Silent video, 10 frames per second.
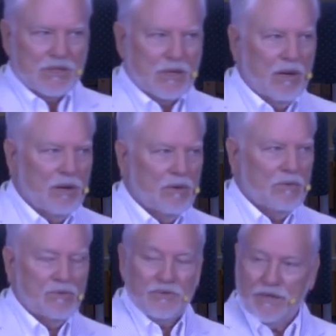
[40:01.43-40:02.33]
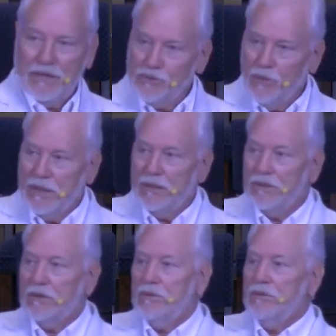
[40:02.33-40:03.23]
to go, things we can
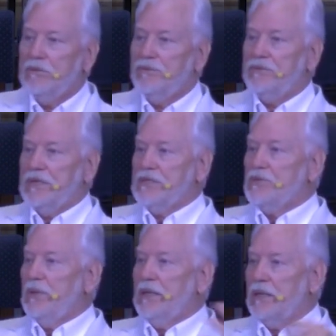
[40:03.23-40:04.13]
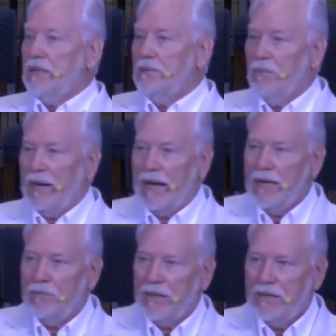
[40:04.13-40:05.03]
do, things we can
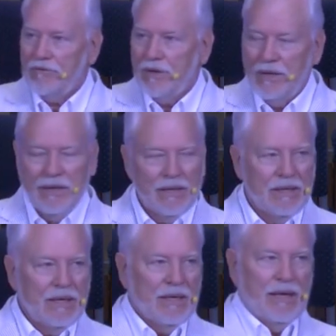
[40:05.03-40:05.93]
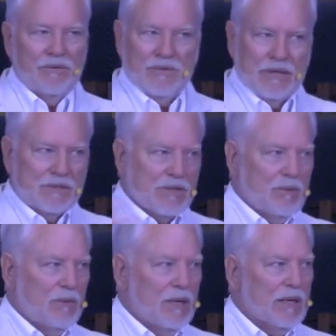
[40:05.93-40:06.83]
imbibe of, things that
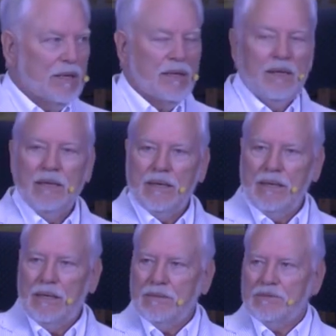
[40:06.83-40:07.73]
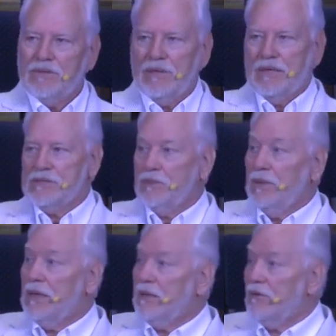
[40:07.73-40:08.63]
we can eat, things that
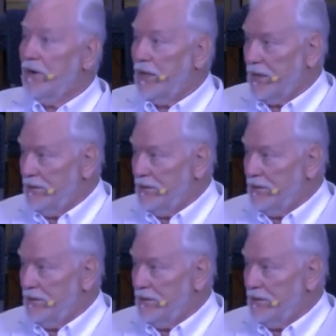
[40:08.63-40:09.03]
we can drink.